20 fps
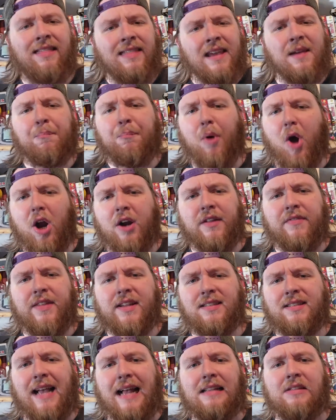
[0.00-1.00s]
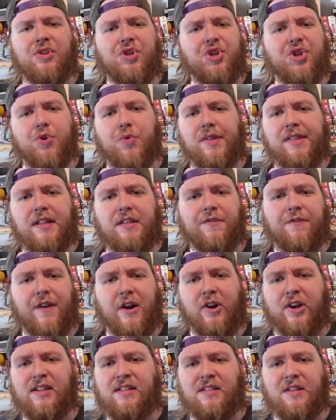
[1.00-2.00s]
I think part of this has to do with its
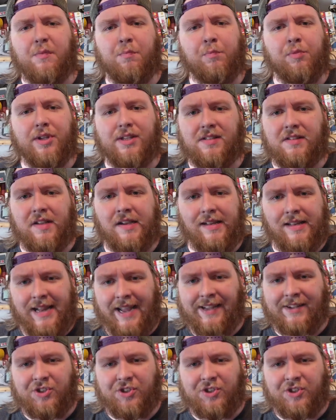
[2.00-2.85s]
very simplistic